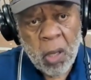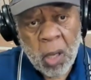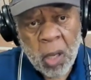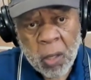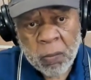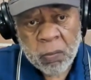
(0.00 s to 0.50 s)

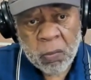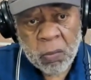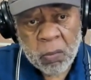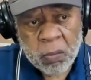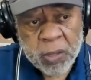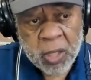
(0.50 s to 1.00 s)

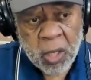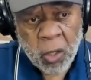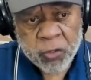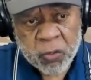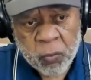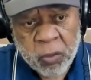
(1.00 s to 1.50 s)
um,
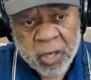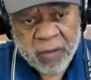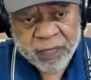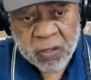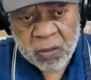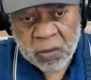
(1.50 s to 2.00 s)
because of
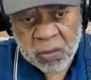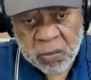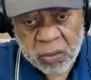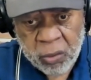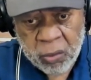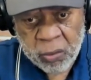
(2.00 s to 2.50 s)
whatever
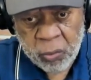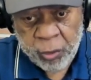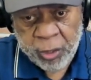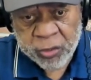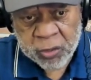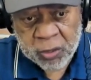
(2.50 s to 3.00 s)
the, the
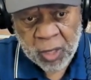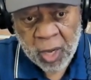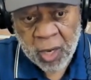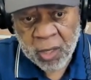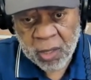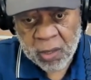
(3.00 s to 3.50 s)
reasons
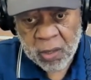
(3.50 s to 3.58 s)
are.